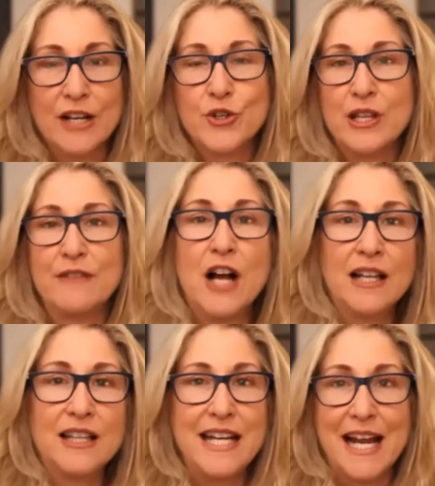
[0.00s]
And so they've
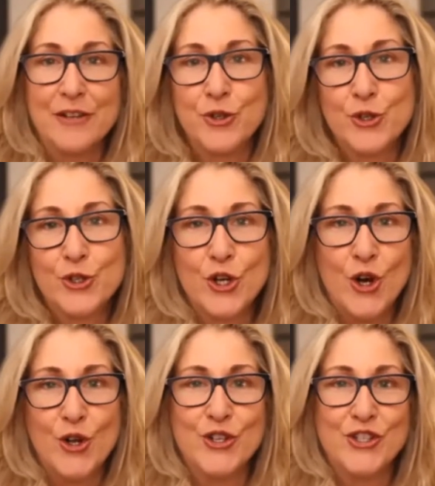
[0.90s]
got the answers to
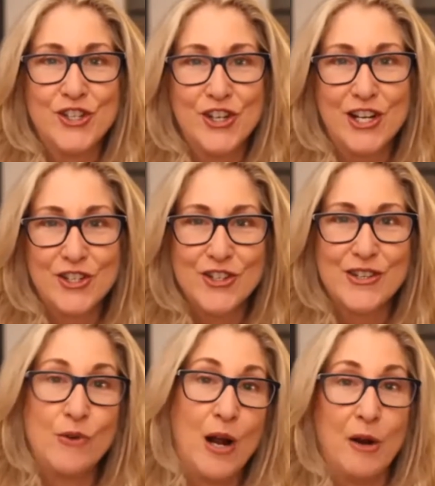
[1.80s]
all the
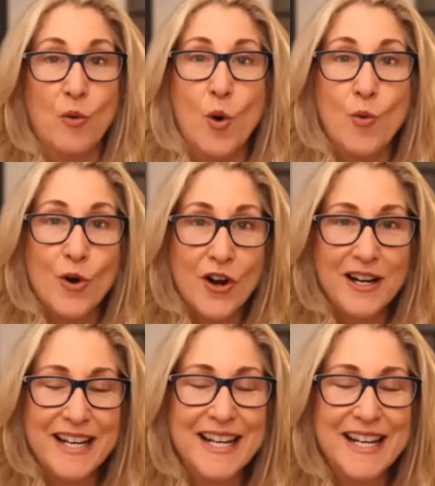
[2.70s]
suggestions of why it won't work